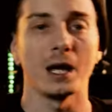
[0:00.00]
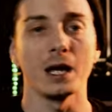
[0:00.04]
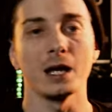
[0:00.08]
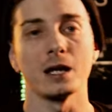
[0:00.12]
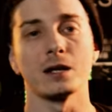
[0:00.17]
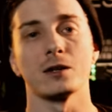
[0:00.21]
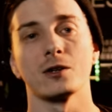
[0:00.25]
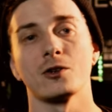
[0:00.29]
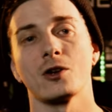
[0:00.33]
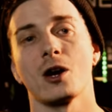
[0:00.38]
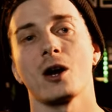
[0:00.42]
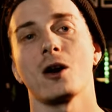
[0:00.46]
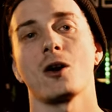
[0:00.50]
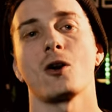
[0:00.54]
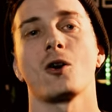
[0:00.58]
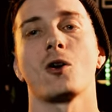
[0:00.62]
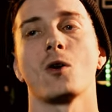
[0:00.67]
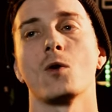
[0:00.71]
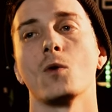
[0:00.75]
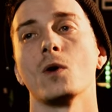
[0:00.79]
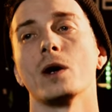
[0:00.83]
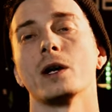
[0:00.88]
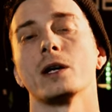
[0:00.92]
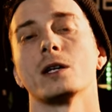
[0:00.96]
and not
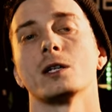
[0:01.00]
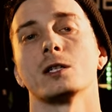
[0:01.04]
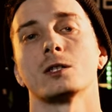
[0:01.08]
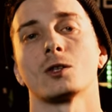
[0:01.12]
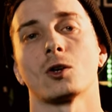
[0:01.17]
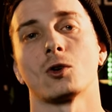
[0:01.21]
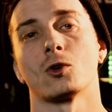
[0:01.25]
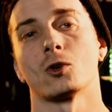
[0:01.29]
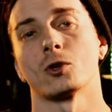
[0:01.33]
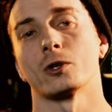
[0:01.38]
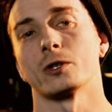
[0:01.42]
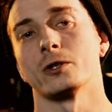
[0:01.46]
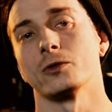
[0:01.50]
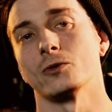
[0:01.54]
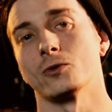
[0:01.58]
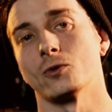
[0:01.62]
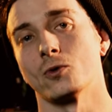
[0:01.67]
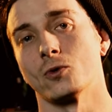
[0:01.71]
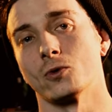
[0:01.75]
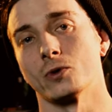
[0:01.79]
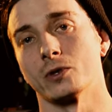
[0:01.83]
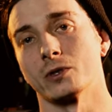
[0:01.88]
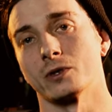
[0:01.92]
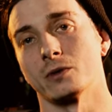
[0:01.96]
always are you
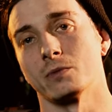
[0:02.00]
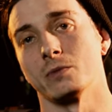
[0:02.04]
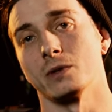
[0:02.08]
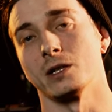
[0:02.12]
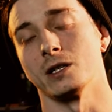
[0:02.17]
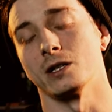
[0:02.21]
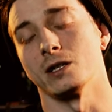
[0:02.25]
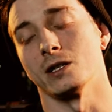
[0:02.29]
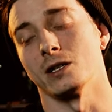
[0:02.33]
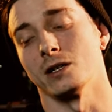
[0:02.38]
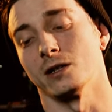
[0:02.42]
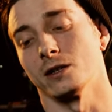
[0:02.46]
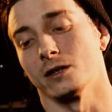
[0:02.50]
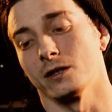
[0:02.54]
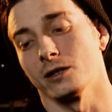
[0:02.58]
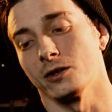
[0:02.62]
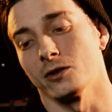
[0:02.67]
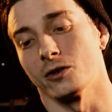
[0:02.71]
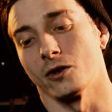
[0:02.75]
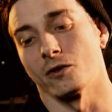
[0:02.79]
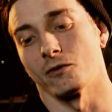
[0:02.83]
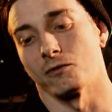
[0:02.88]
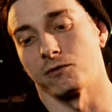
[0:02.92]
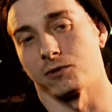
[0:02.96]
going to be
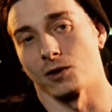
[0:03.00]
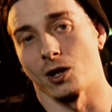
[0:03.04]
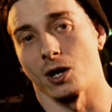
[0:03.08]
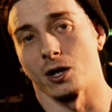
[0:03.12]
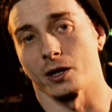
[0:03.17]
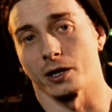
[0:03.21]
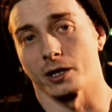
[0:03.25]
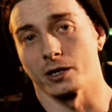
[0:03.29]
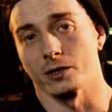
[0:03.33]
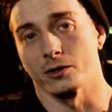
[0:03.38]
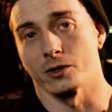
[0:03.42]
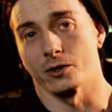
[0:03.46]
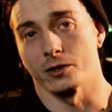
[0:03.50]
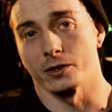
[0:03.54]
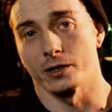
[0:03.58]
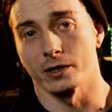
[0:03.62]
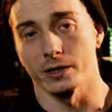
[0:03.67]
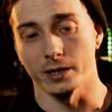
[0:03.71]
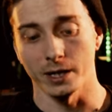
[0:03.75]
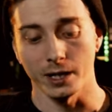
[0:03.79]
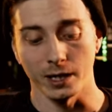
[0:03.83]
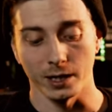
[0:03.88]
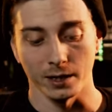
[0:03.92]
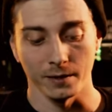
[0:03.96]
you know vlogging during the
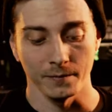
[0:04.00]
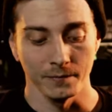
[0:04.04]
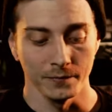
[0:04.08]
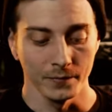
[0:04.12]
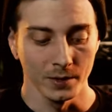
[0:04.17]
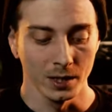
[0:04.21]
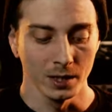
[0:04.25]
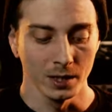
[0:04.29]
day